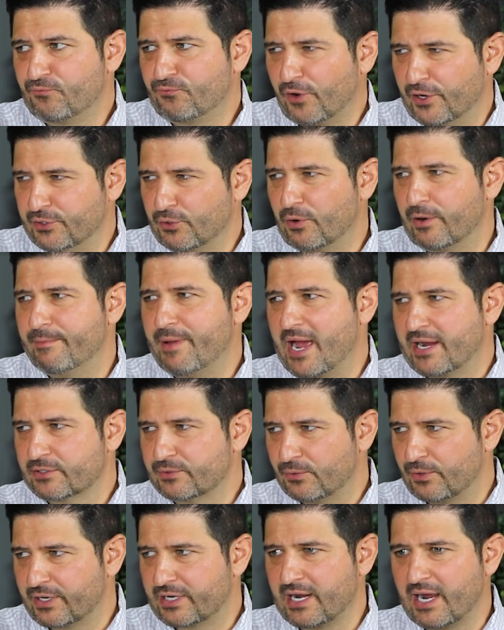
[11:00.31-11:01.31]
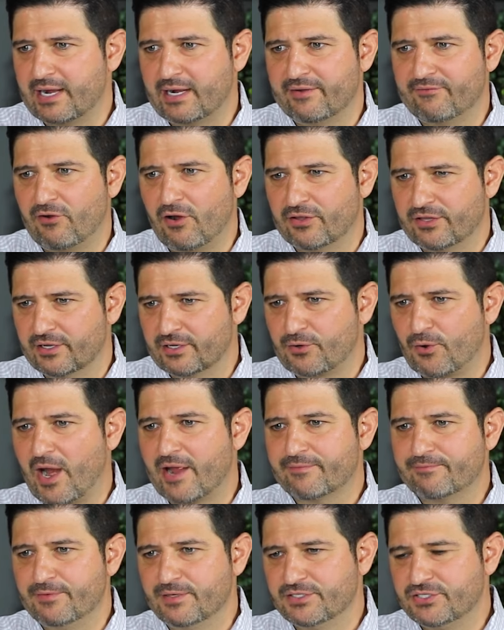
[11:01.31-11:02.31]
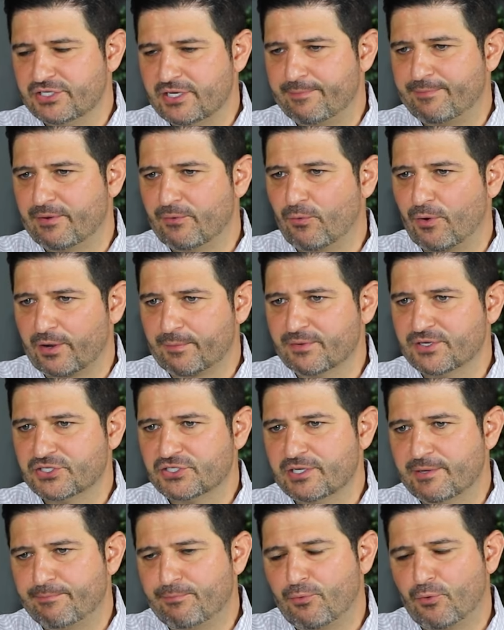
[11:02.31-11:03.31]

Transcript: front door, back door, kind of all the craftsmanship and workmanship